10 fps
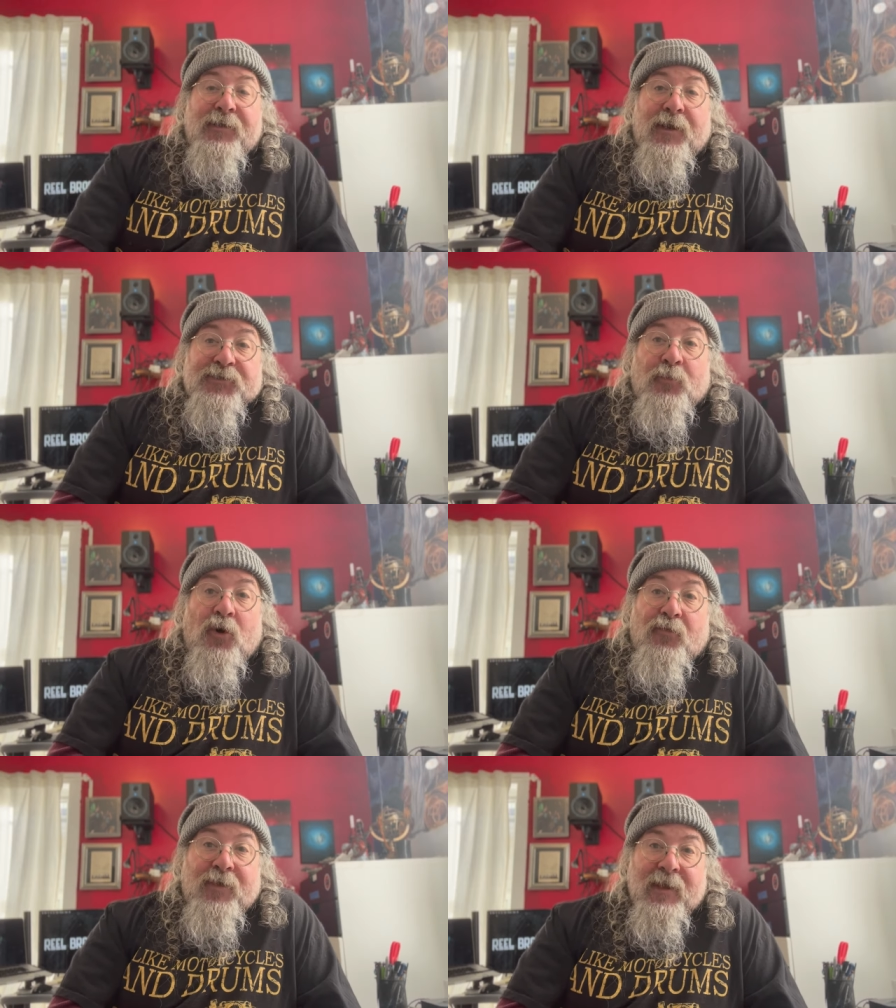uh,
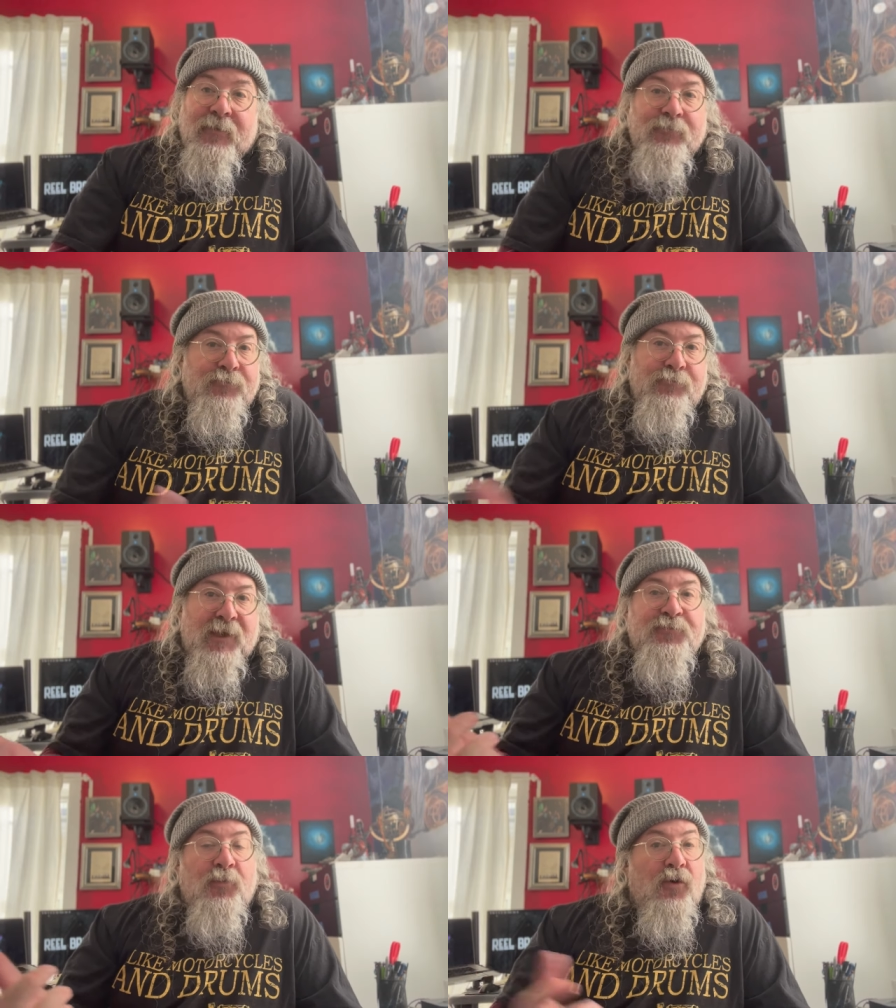small rig, my
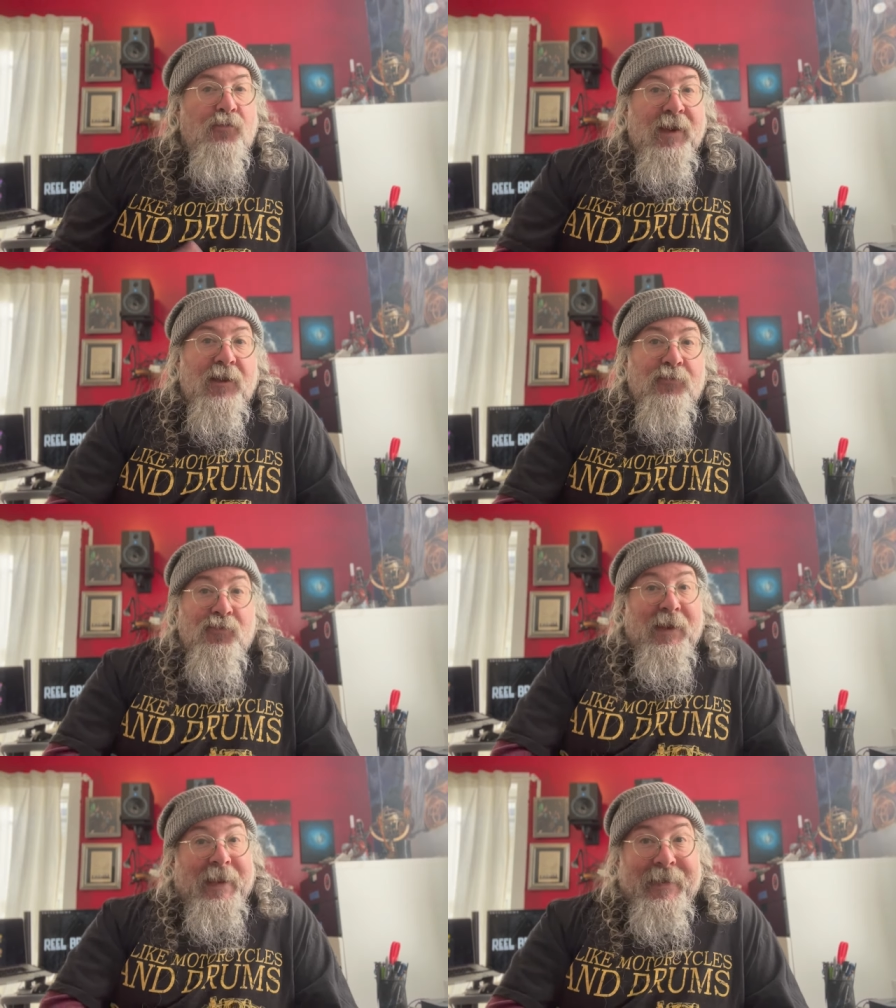small rig
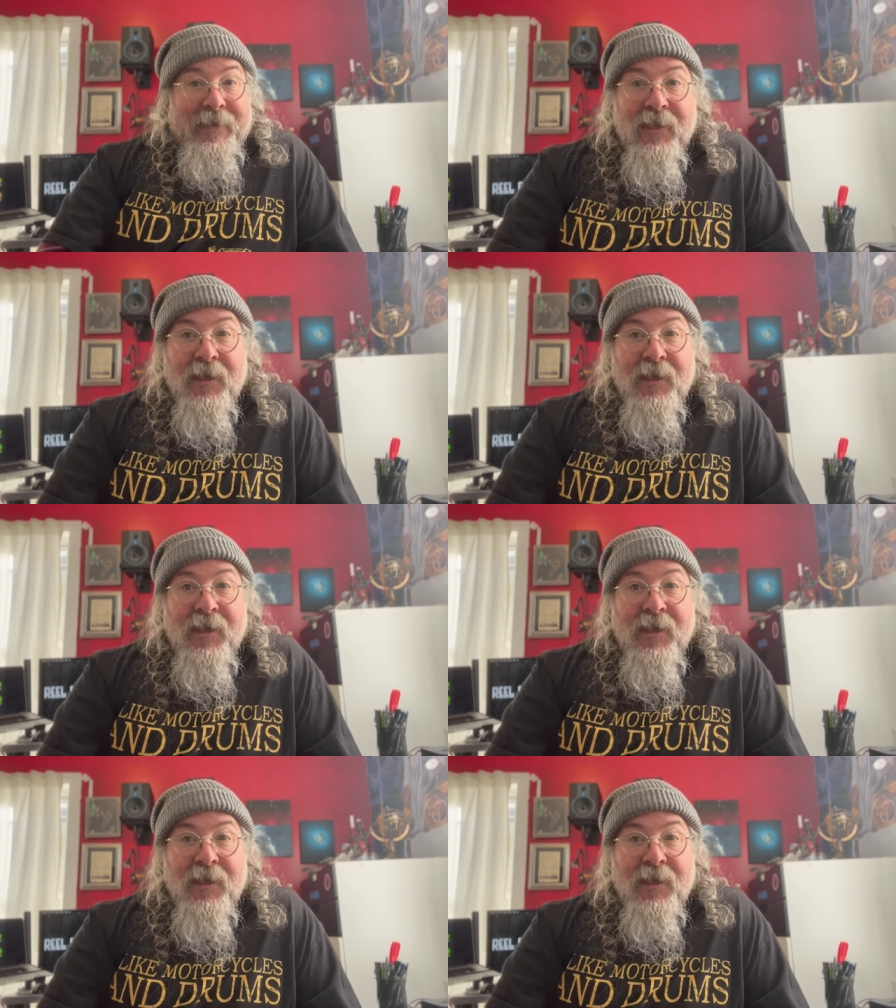rig